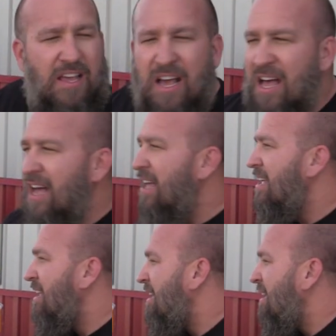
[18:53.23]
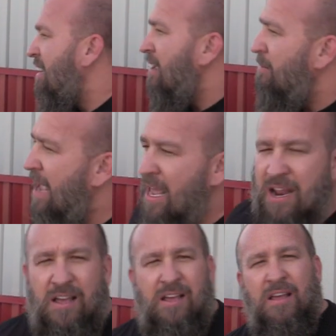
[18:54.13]

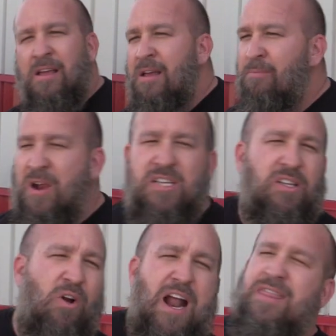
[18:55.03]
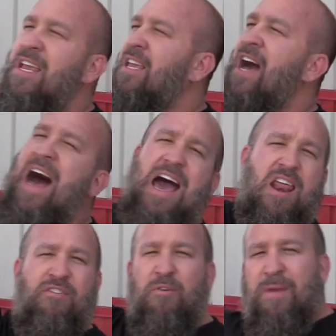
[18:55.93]
Man, praise the Lord, I thank
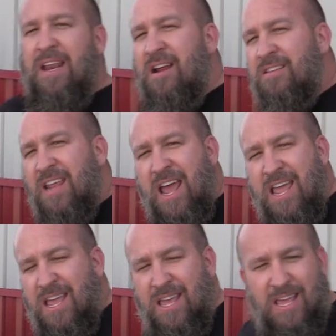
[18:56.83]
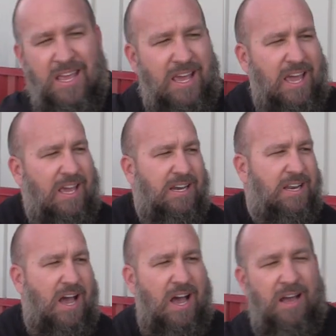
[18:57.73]
God for being here today,
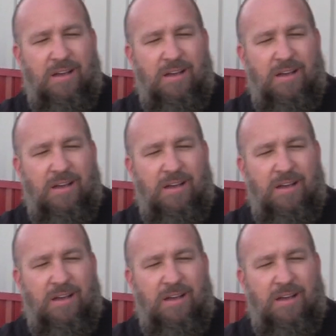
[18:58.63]
and